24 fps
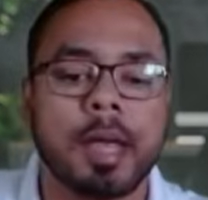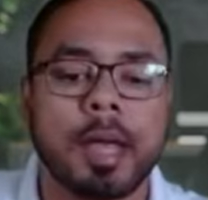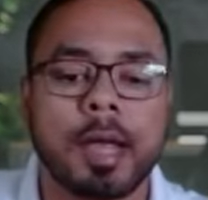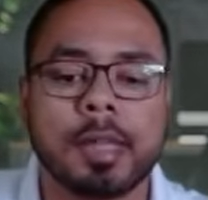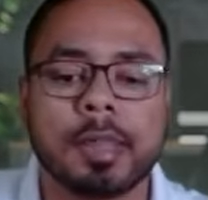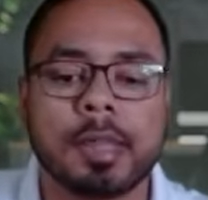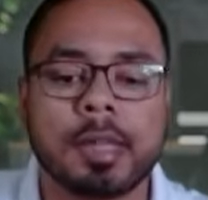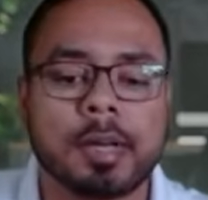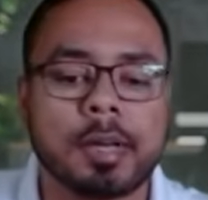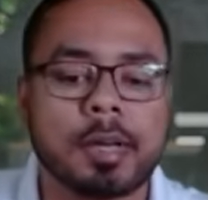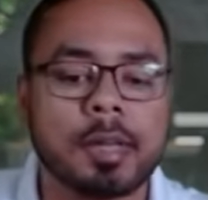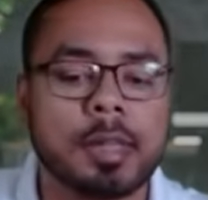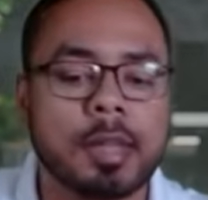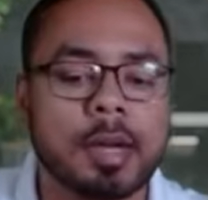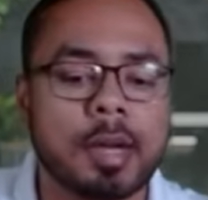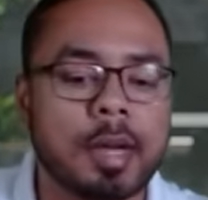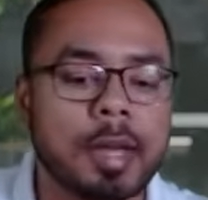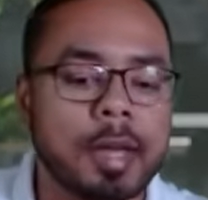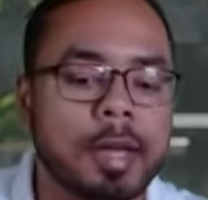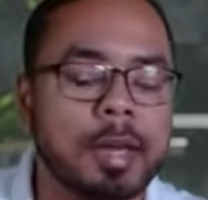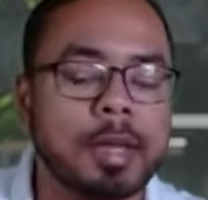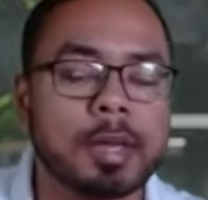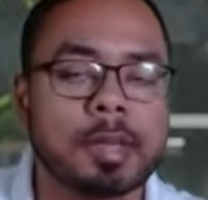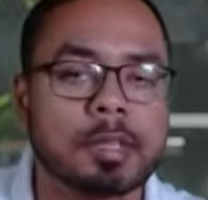And the
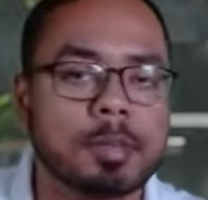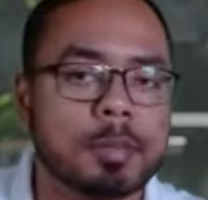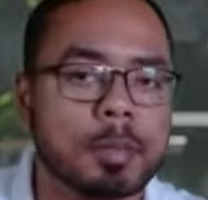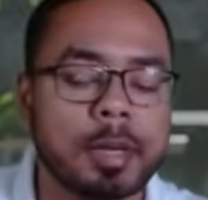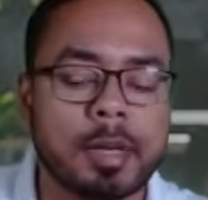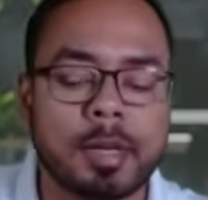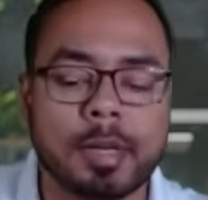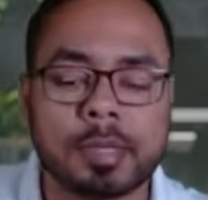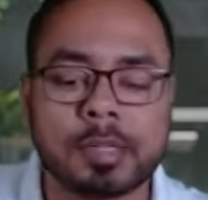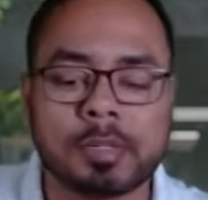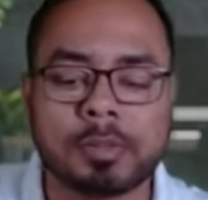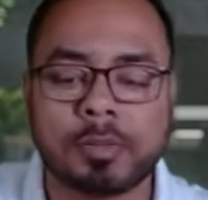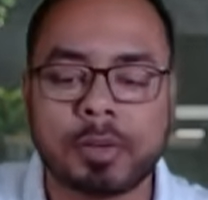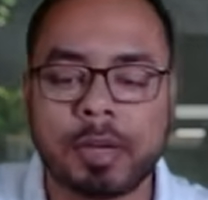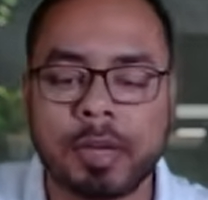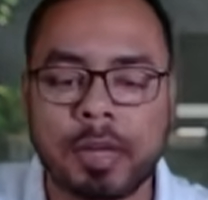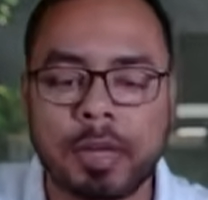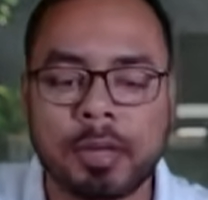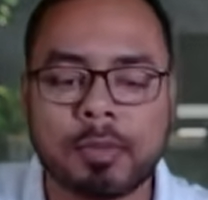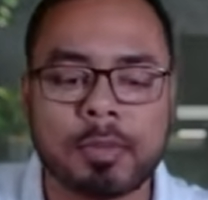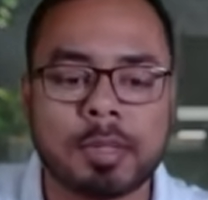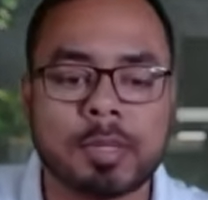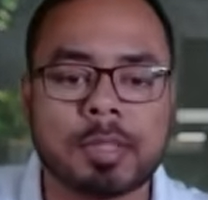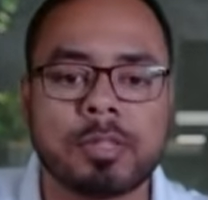other line x minus y
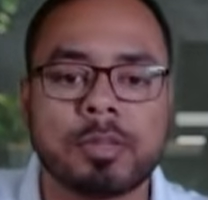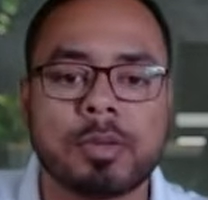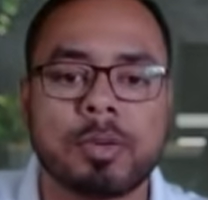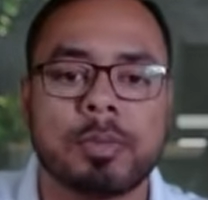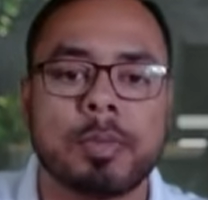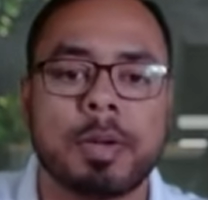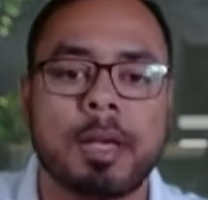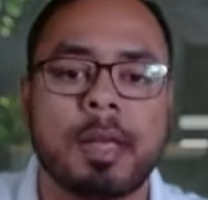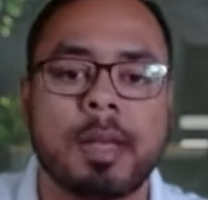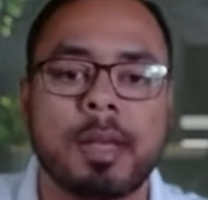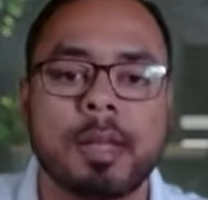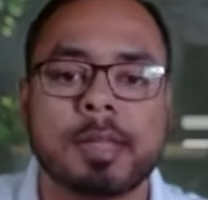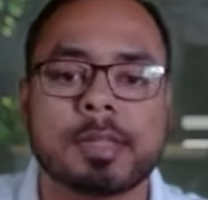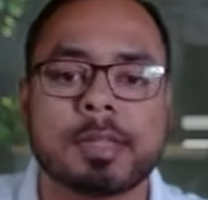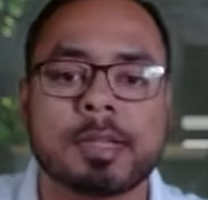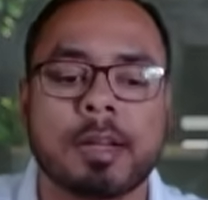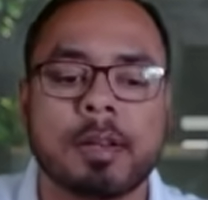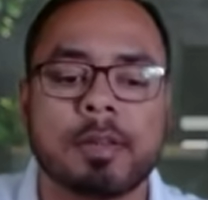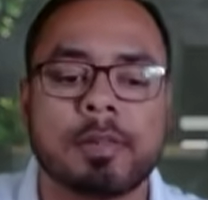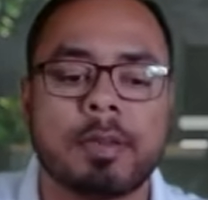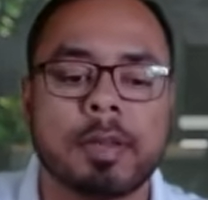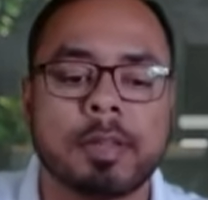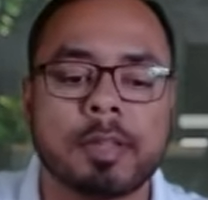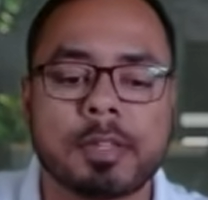equals to minus
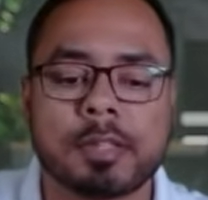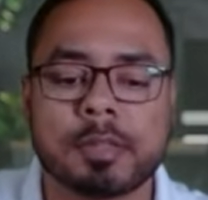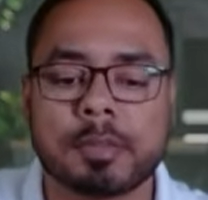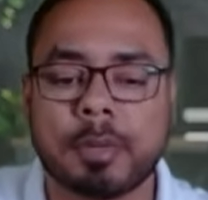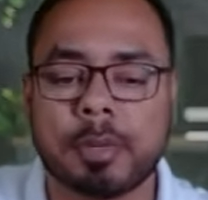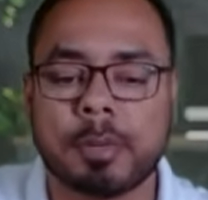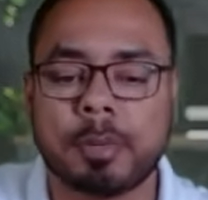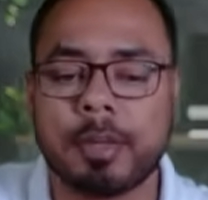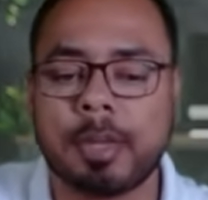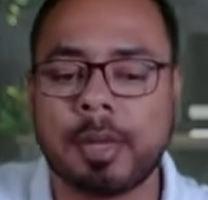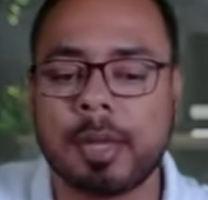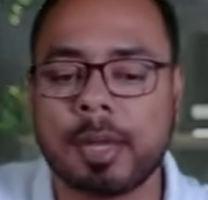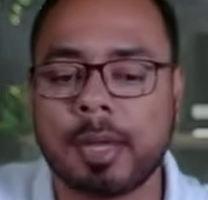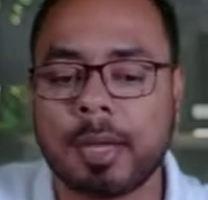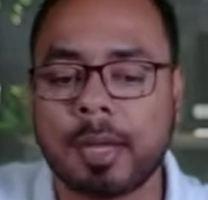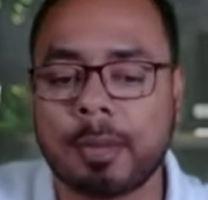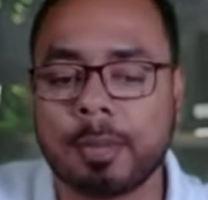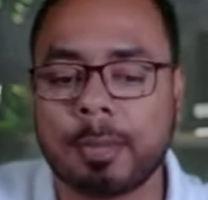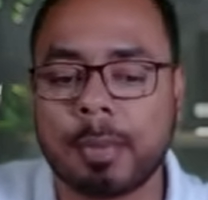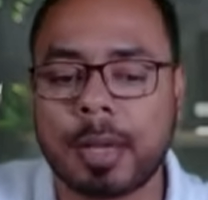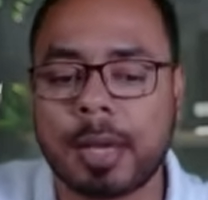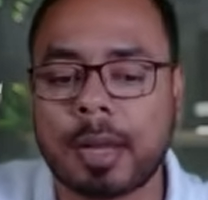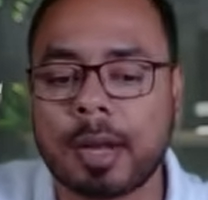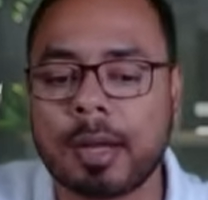alpha, this will be a
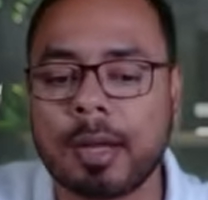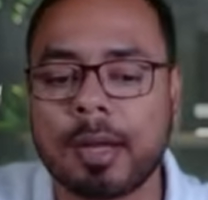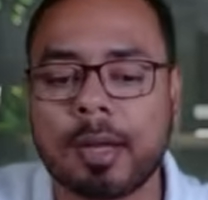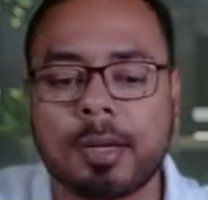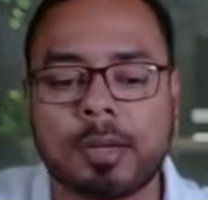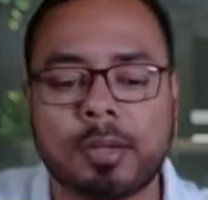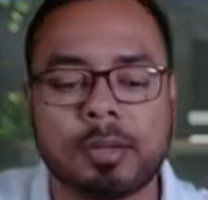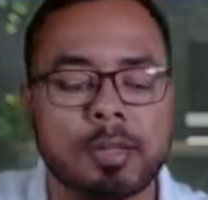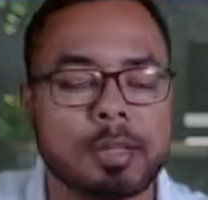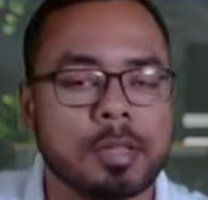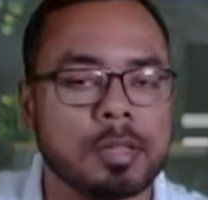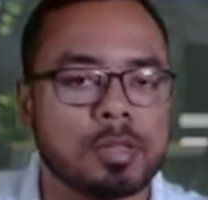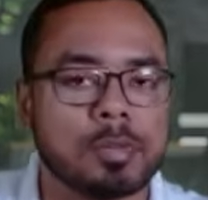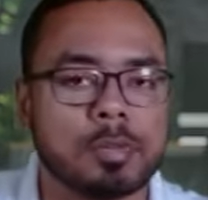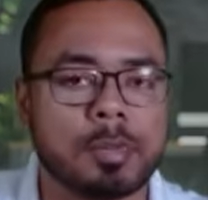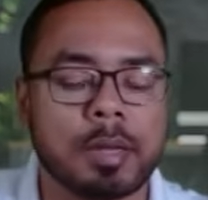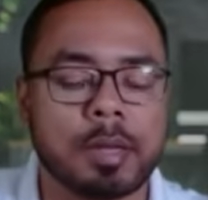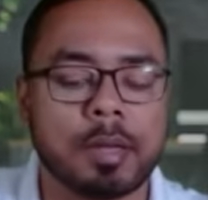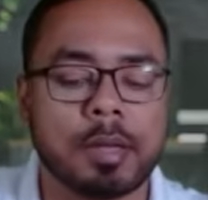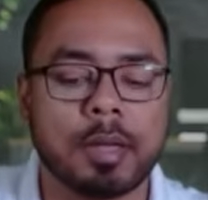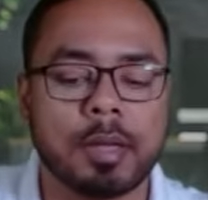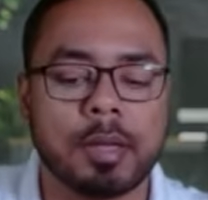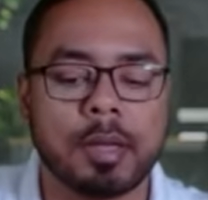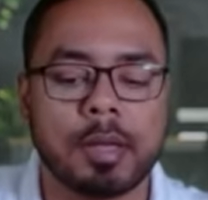line parallel to this
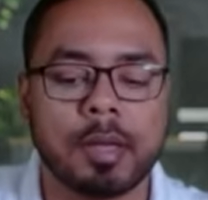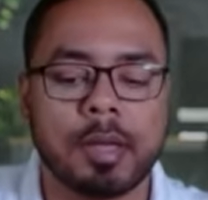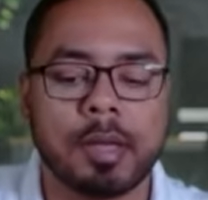one.